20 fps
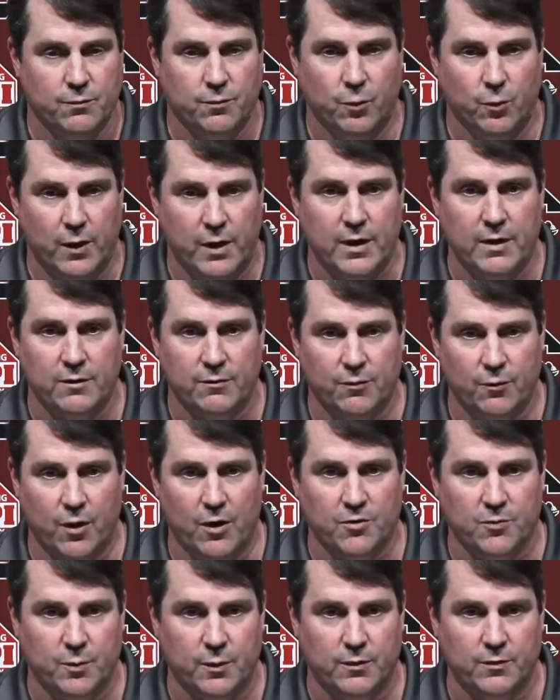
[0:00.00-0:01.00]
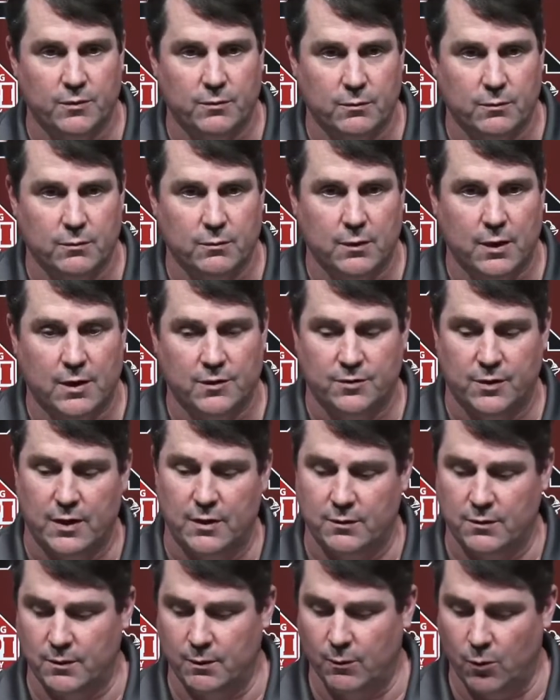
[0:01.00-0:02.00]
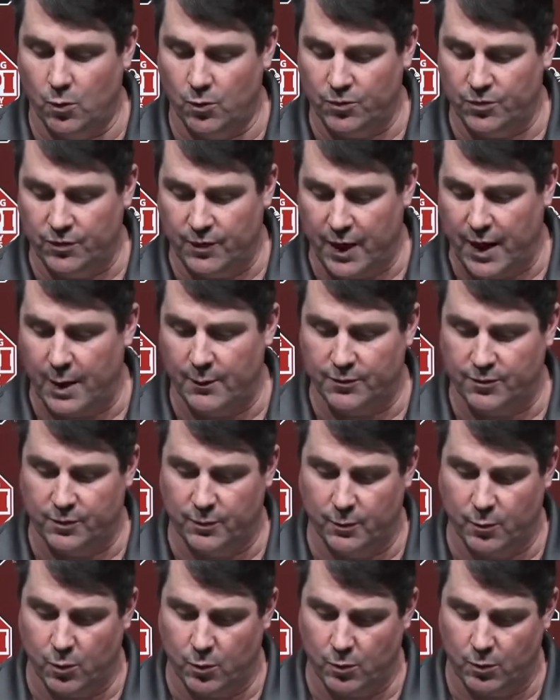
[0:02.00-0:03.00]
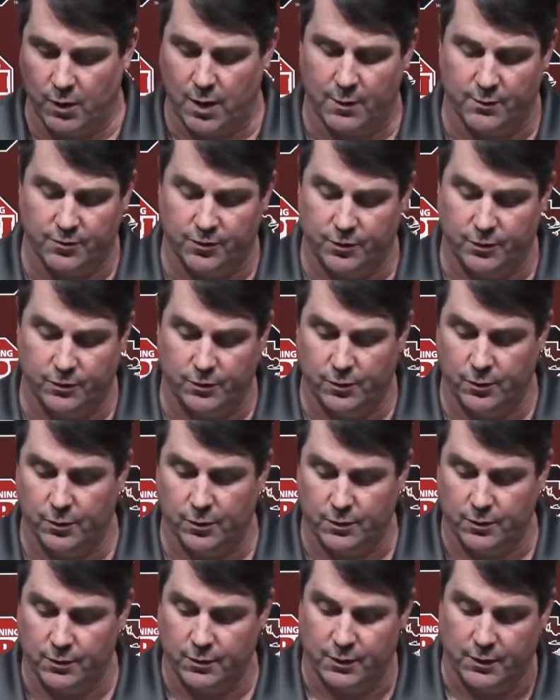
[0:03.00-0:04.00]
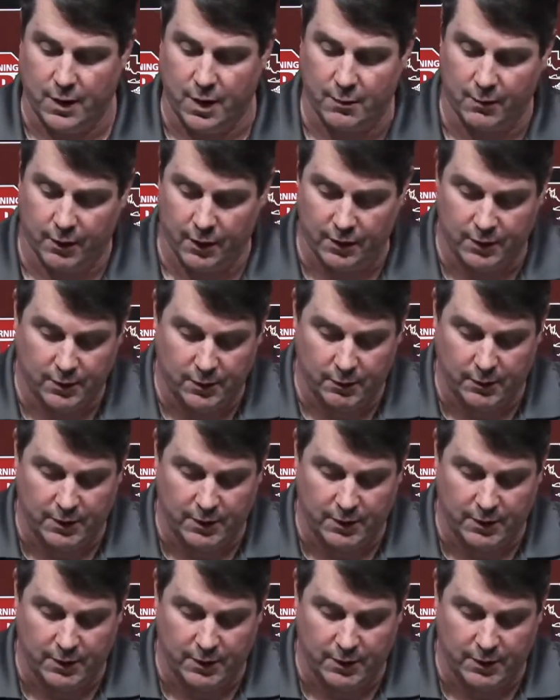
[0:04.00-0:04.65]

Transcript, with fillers: for any freshman as they the more snaps, the more reps you'll accumulate.